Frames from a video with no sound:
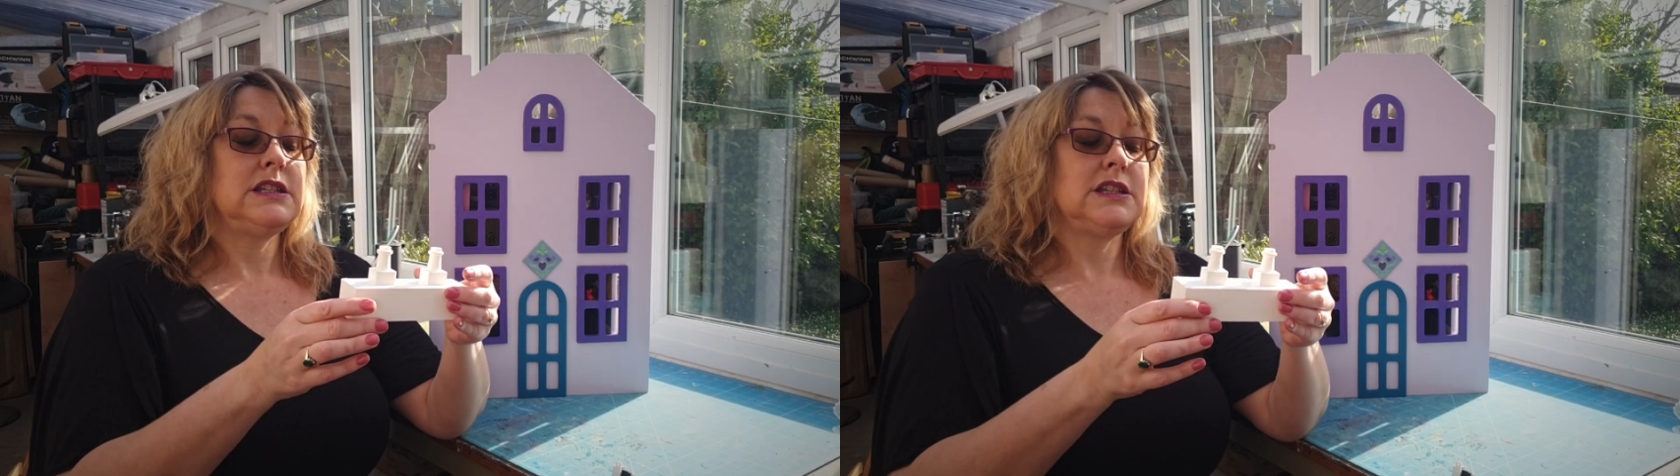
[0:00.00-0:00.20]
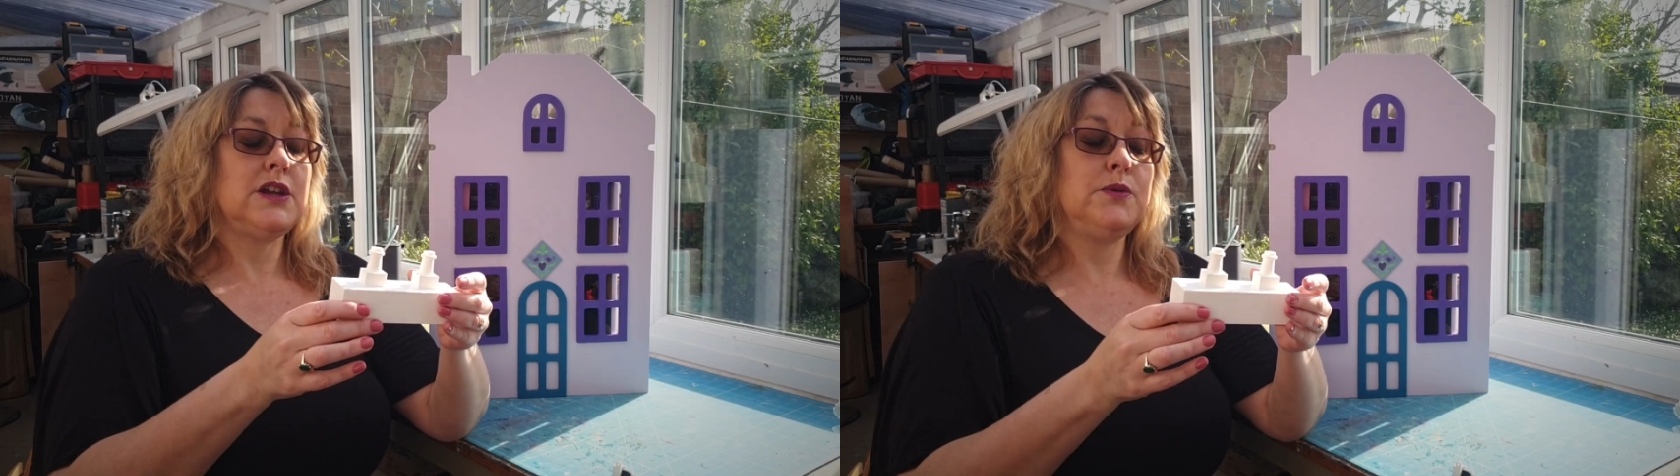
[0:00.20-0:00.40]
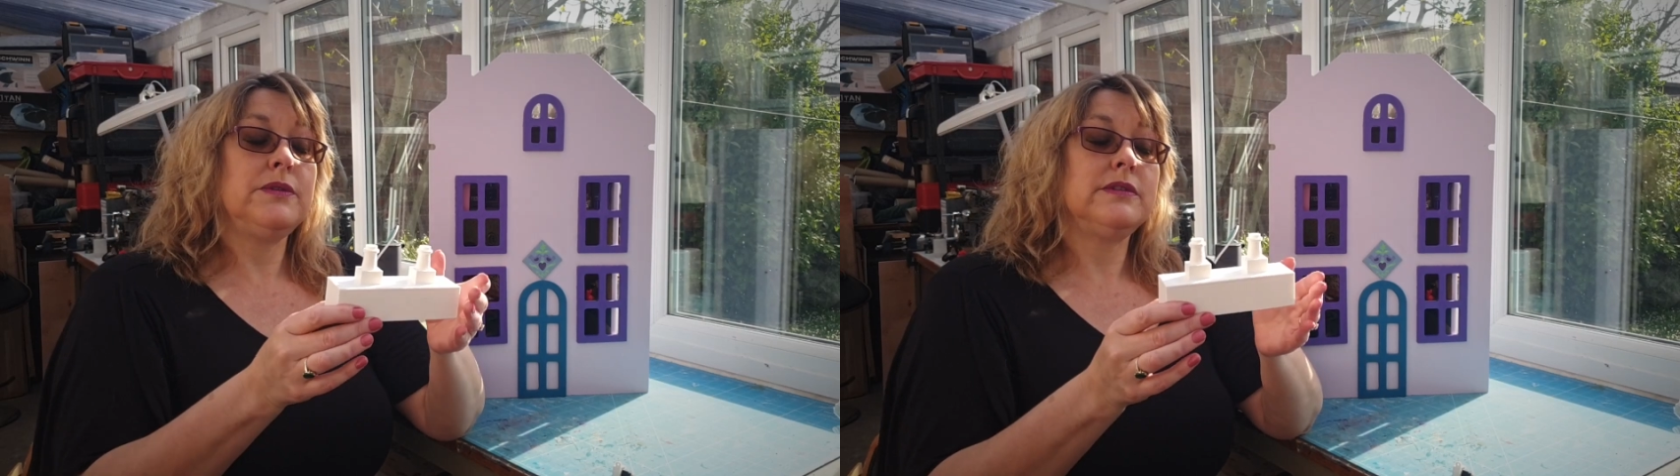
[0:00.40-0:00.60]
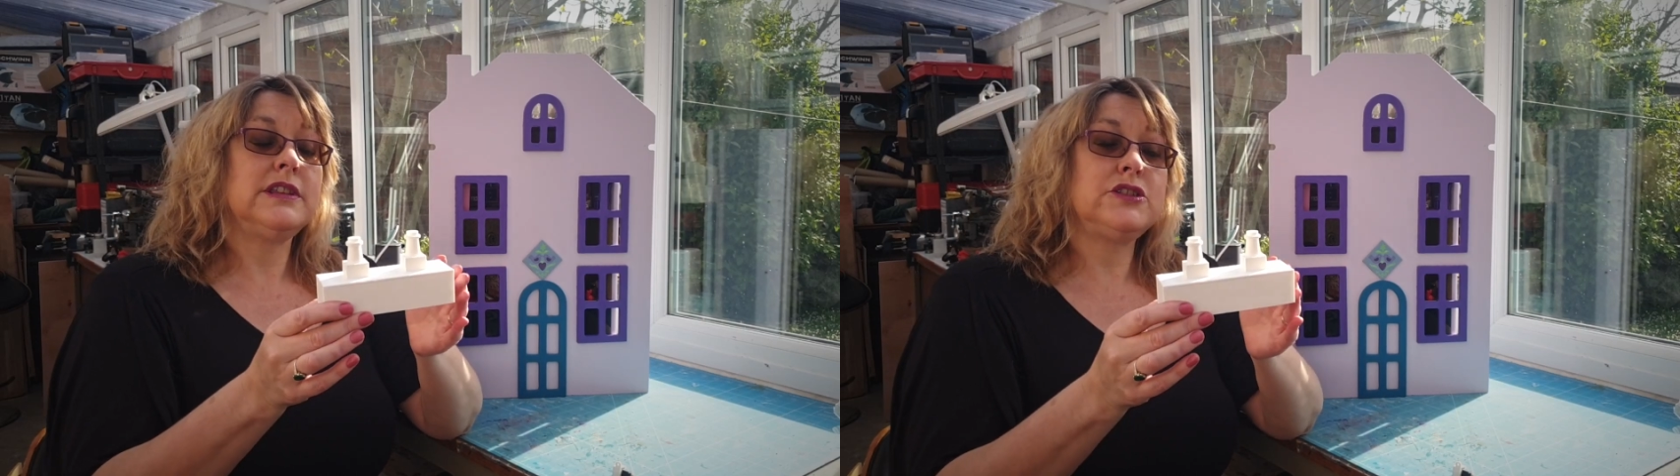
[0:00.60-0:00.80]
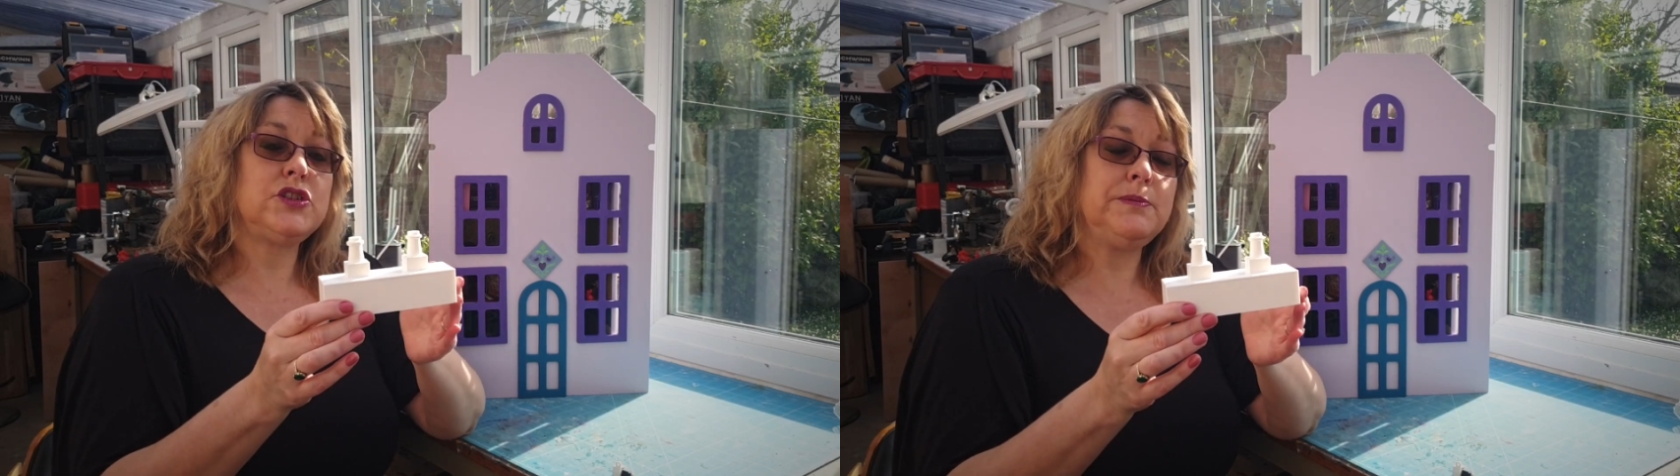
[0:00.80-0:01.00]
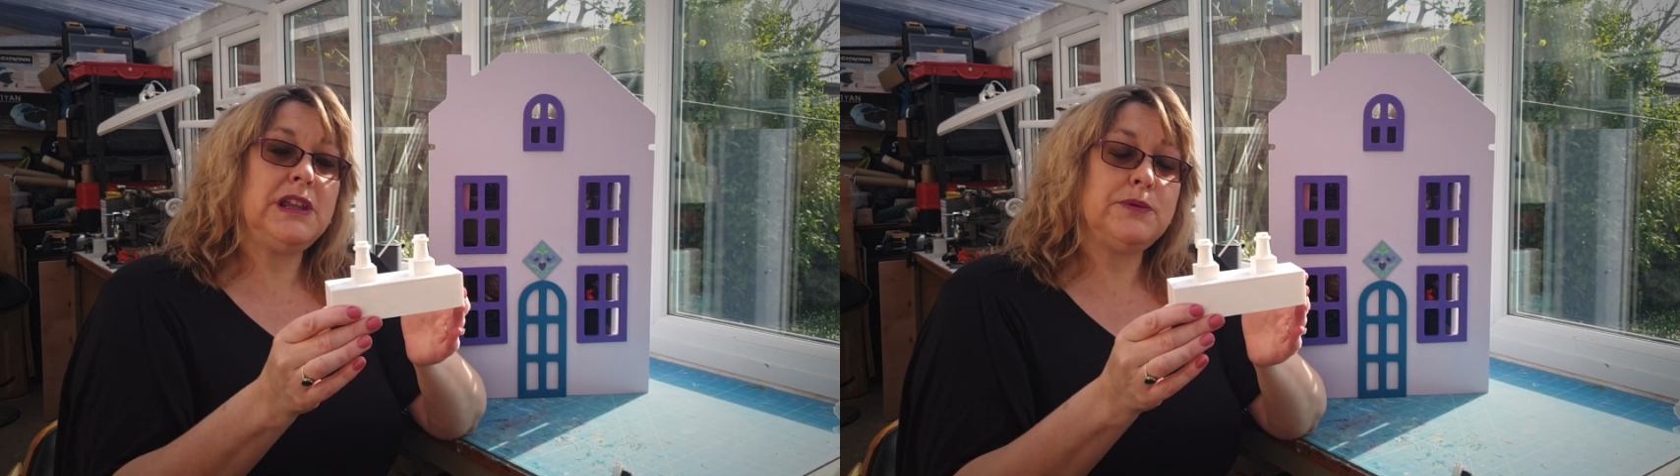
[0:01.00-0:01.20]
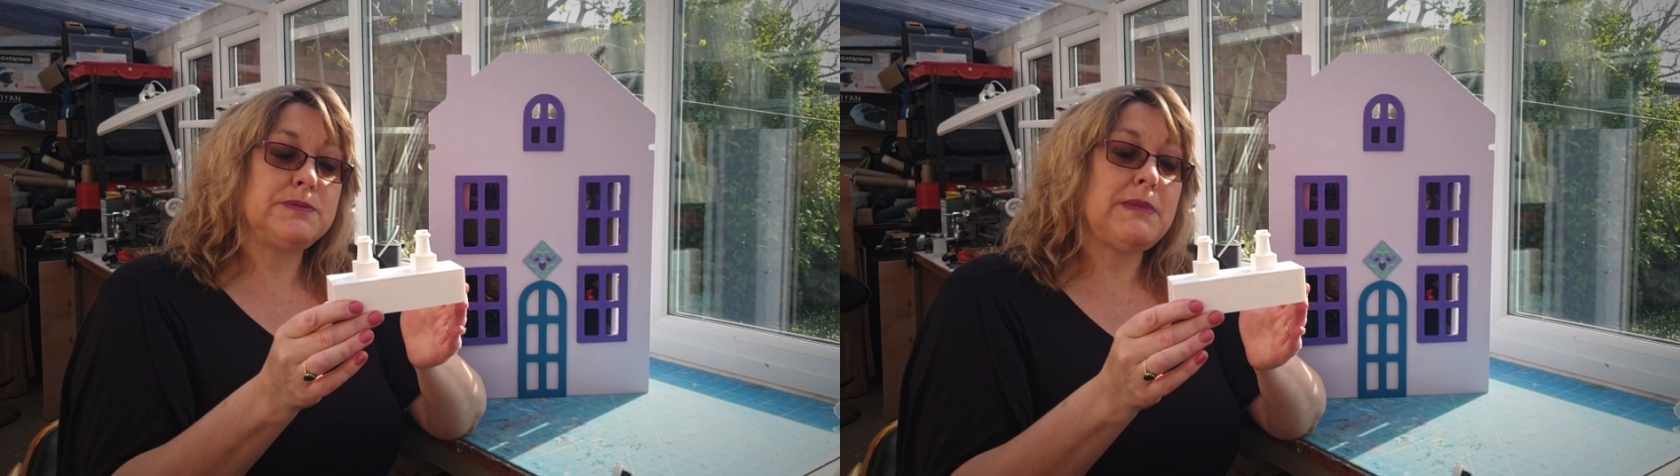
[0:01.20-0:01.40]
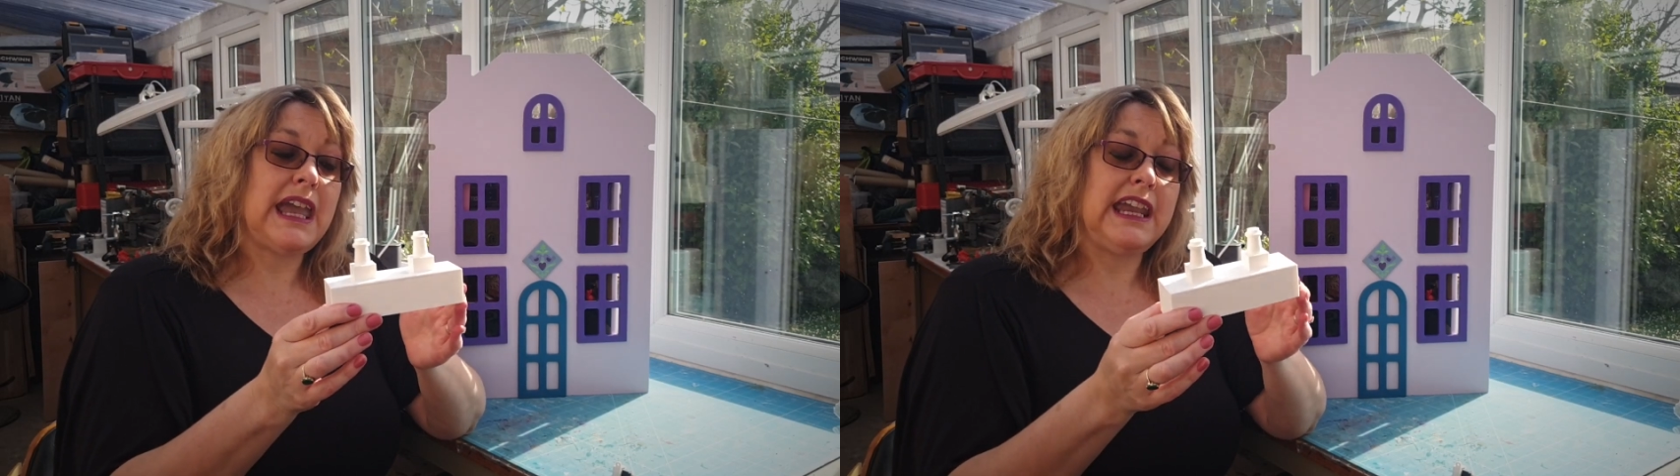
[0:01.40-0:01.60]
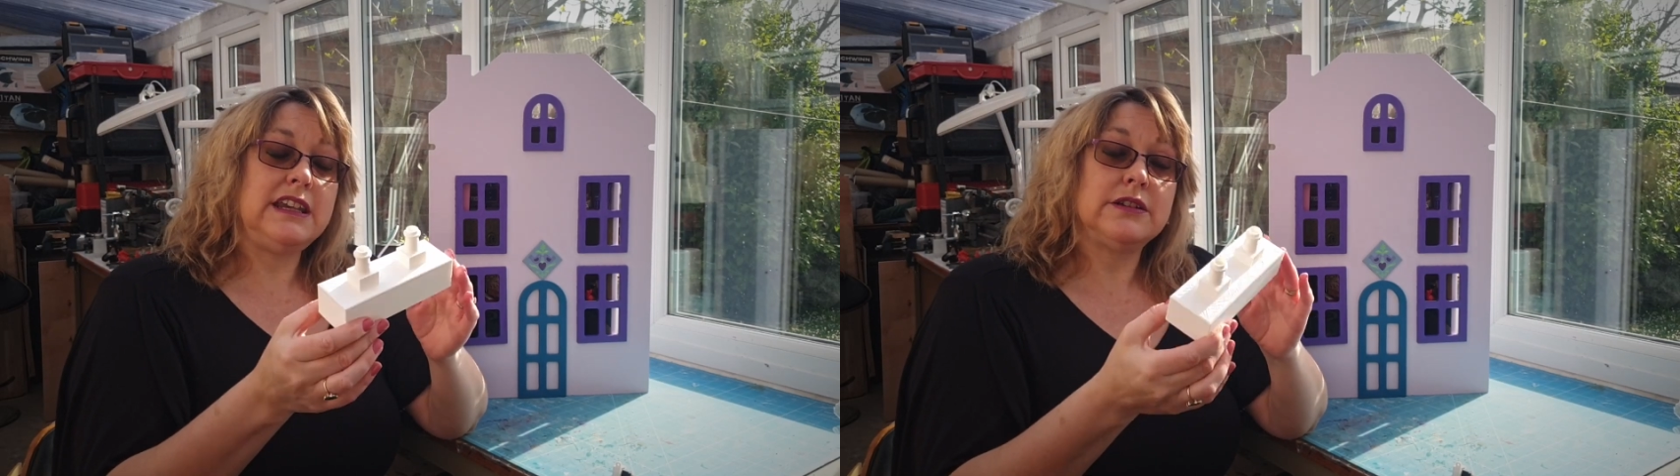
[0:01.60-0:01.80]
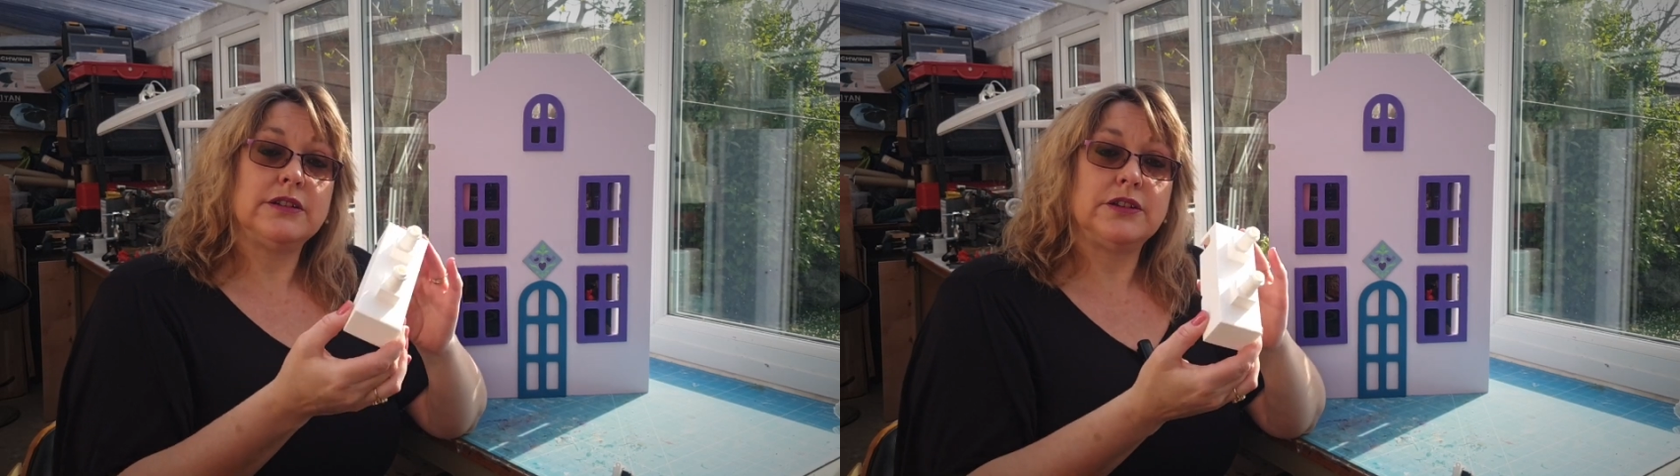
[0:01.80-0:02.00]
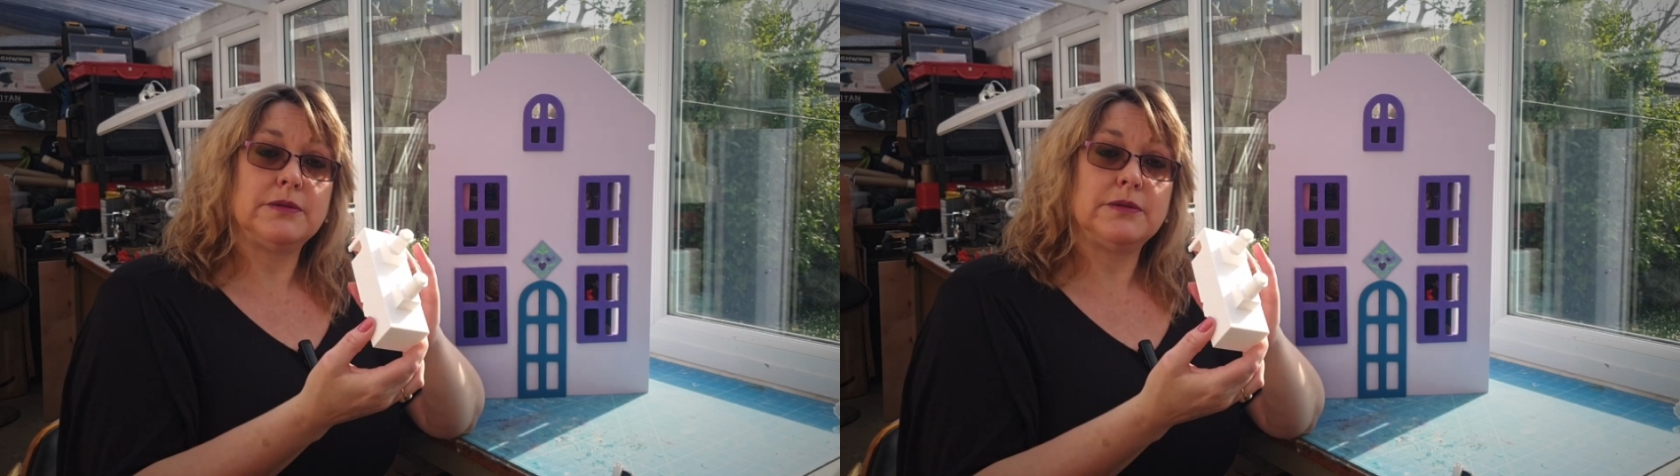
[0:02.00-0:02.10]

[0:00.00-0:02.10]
So this chimney was made